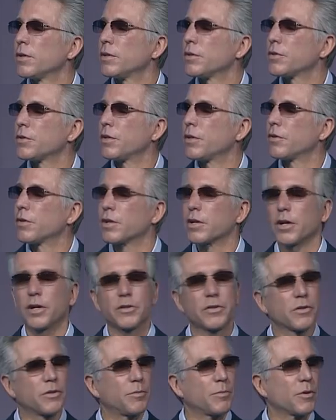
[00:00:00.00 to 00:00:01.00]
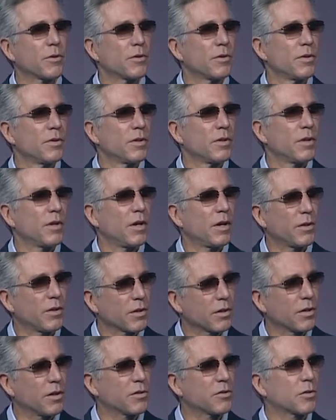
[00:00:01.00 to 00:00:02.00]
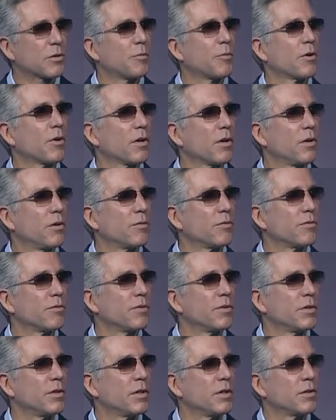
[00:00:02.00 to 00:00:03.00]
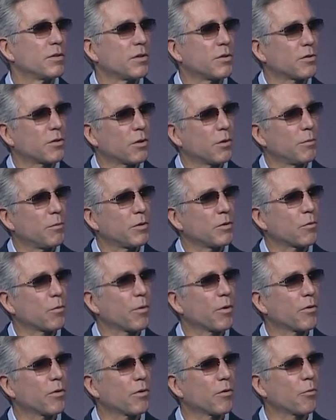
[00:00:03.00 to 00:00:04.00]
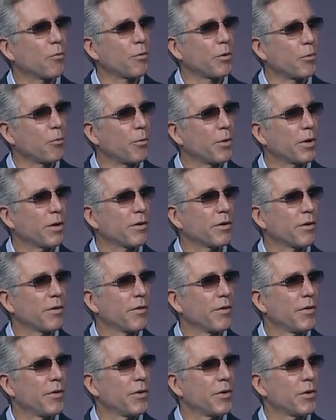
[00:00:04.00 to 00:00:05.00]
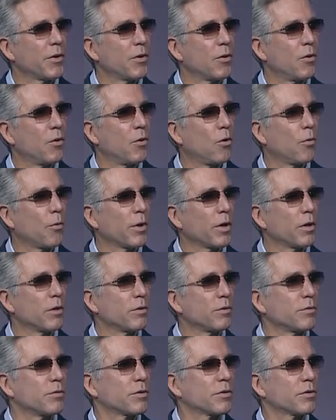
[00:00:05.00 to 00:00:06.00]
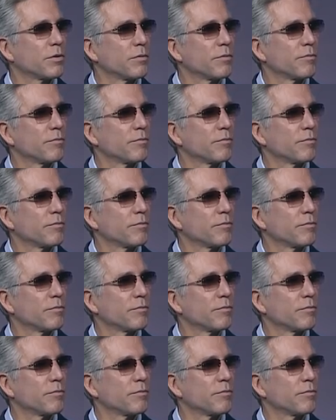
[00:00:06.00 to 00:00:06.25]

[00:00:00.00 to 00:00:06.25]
See, the customer and the customer alone determines whether we win or we lose.